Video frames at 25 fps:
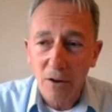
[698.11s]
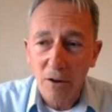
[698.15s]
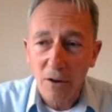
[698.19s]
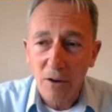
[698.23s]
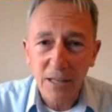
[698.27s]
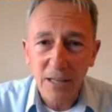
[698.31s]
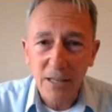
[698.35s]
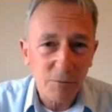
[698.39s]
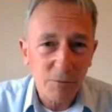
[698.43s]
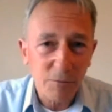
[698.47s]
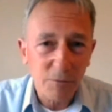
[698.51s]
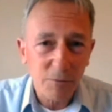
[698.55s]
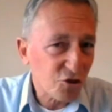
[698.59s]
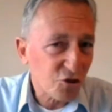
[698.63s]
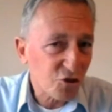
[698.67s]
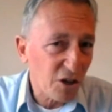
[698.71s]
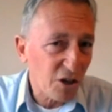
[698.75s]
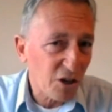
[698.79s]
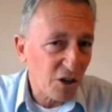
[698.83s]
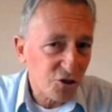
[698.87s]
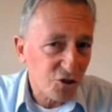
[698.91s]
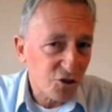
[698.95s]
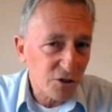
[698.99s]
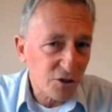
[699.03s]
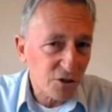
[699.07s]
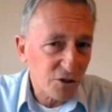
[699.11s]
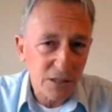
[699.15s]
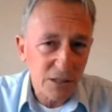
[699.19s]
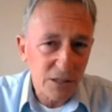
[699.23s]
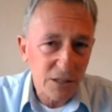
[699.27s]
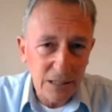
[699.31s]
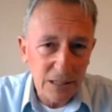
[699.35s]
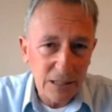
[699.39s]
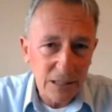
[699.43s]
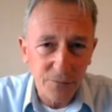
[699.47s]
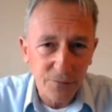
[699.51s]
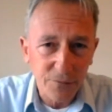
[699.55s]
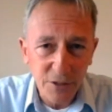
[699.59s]
demonstrations,
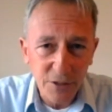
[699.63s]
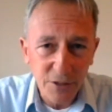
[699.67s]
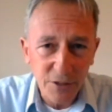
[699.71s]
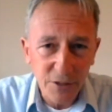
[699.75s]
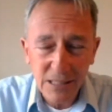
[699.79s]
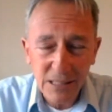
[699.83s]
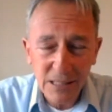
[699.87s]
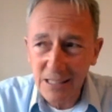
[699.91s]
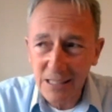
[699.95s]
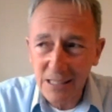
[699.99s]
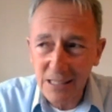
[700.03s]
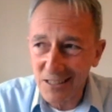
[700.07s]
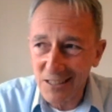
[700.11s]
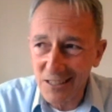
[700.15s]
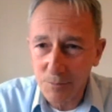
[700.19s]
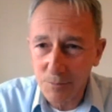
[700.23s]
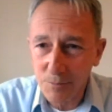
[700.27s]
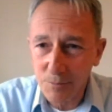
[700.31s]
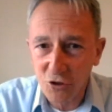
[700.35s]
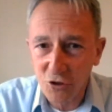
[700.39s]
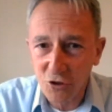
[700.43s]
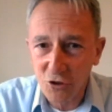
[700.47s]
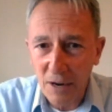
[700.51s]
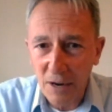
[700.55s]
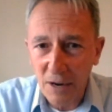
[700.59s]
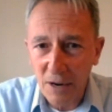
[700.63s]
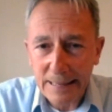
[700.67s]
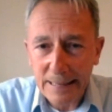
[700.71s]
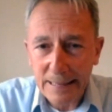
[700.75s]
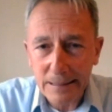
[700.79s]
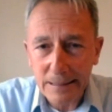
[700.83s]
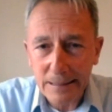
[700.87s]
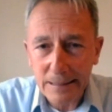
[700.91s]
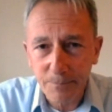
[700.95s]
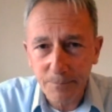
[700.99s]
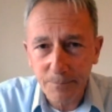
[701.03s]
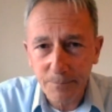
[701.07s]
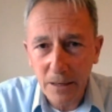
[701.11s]
deliveries, customer
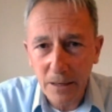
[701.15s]
training.